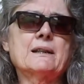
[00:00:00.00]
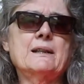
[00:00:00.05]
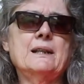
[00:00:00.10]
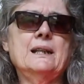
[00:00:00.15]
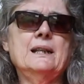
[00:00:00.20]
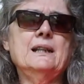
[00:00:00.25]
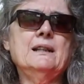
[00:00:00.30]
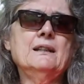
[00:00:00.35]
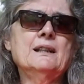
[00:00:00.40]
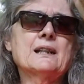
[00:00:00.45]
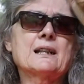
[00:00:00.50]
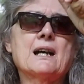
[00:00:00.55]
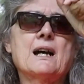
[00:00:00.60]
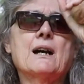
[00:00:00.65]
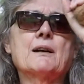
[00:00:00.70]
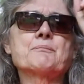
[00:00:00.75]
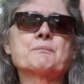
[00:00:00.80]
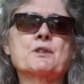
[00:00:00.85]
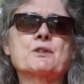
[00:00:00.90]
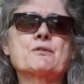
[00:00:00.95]

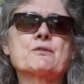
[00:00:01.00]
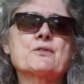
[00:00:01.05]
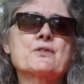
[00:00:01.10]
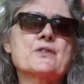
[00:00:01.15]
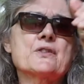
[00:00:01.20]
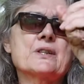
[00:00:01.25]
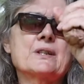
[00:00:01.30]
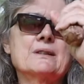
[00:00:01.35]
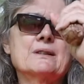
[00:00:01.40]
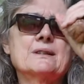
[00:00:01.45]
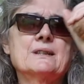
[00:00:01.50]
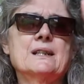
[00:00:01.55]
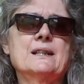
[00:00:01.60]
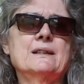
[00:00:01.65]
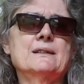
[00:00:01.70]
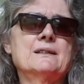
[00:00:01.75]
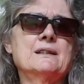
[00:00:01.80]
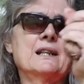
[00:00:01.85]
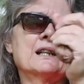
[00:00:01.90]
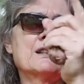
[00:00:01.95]
helicopters.
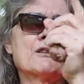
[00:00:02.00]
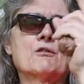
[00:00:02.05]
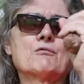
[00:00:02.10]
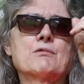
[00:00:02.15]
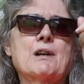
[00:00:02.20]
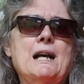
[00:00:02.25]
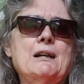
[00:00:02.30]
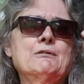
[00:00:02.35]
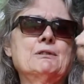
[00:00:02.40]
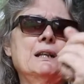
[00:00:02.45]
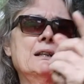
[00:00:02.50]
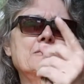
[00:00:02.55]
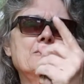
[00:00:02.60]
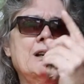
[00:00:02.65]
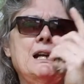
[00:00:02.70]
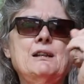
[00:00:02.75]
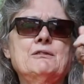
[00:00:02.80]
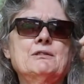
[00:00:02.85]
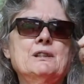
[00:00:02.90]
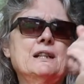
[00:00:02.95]
They go round and
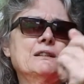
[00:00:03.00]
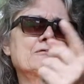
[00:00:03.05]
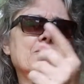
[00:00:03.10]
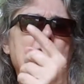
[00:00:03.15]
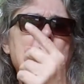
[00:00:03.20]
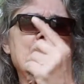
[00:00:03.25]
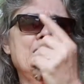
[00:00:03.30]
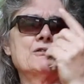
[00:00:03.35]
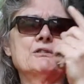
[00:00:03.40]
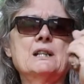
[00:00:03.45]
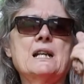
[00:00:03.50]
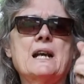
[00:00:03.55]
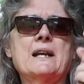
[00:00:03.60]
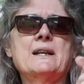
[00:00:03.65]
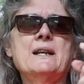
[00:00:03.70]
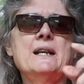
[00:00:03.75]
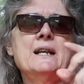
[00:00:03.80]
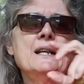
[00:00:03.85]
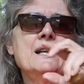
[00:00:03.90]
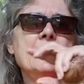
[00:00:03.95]
round and round,
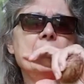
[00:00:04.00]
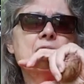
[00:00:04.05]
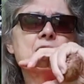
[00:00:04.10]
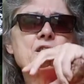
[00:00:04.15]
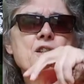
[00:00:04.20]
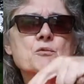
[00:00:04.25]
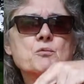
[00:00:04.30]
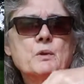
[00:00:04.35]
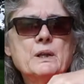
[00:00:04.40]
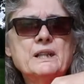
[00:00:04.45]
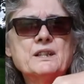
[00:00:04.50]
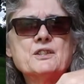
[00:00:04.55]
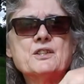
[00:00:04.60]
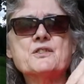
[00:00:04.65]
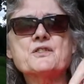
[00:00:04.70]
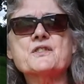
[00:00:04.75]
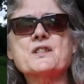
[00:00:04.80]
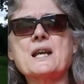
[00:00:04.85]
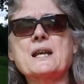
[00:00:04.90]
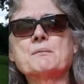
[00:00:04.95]
and the wind
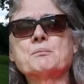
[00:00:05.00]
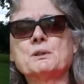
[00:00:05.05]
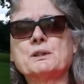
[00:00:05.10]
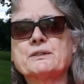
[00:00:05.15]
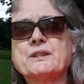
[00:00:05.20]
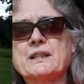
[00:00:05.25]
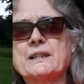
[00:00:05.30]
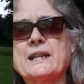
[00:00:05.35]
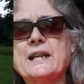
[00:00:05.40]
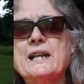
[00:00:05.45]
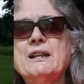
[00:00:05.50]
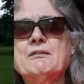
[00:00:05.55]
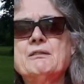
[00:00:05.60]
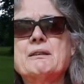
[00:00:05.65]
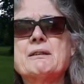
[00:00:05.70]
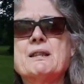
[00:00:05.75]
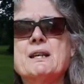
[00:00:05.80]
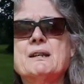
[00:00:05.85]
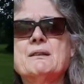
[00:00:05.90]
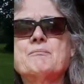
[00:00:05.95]
is able to
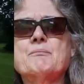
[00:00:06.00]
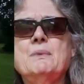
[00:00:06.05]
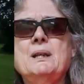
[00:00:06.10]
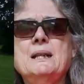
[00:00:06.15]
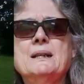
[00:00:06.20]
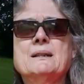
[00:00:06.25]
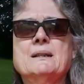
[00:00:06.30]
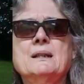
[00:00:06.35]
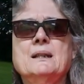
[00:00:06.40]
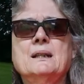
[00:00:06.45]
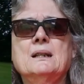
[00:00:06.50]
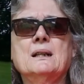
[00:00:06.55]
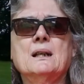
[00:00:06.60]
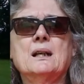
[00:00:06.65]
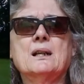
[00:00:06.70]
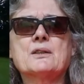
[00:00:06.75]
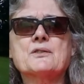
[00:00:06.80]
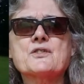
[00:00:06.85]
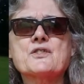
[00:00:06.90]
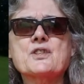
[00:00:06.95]
carry them
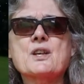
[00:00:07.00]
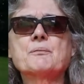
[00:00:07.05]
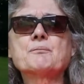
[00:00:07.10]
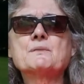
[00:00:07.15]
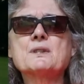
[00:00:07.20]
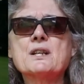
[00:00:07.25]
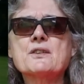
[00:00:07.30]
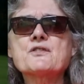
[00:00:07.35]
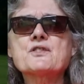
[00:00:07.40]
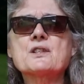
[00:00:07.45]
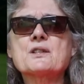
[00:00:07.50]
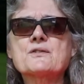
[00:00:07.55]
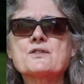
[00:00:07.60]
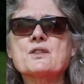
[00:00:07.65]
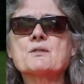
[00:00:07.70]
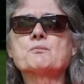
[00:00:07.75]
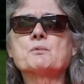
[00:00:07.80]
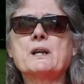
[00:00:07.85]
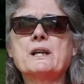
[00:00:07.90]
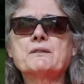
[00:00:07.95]
some
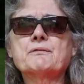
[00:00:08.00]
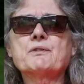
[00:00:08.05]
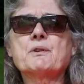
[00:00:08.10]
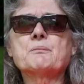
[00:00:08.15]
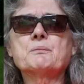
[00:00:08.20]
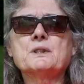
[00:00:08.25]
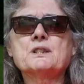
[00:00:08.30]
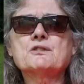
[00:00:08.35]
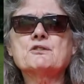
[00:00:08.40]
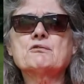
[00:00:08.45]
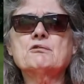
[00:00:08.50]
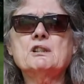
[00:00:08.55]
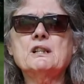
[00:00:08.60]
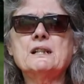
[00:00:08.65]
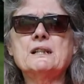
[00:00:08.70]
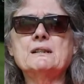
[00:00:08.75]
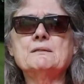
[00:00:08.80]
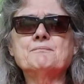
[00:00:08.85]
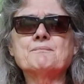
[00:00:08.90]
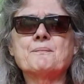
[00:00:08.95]
distance away from the
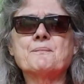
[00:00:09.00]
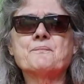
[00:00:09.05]
tree.